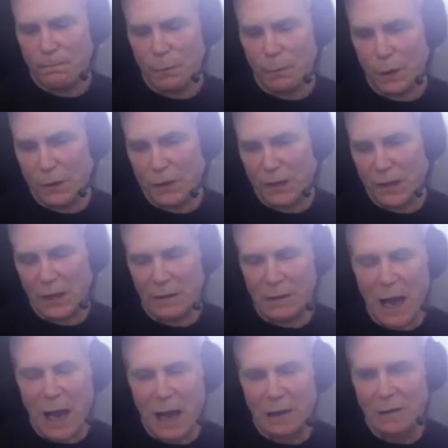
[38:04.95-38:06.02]
once again,
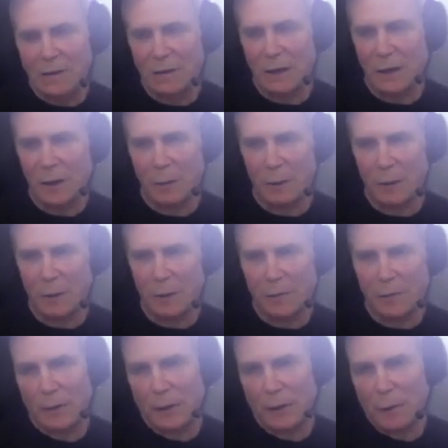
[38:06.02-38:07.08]
not terribly
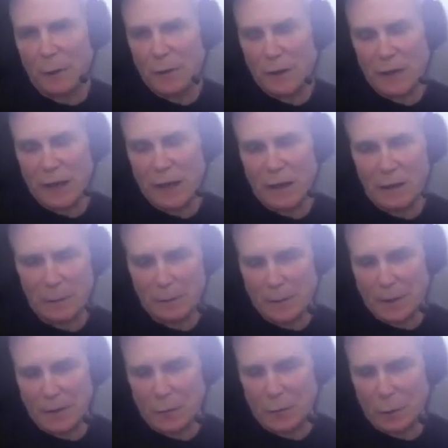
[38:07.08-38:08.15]
different. And once again, it
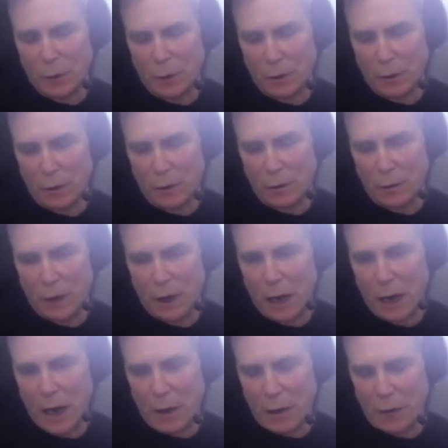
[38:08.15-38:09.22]
depends what your
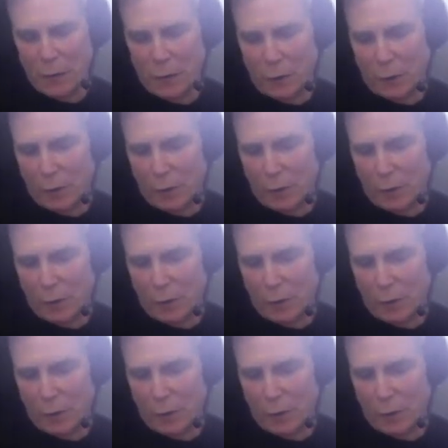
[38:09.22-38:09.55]
on us for.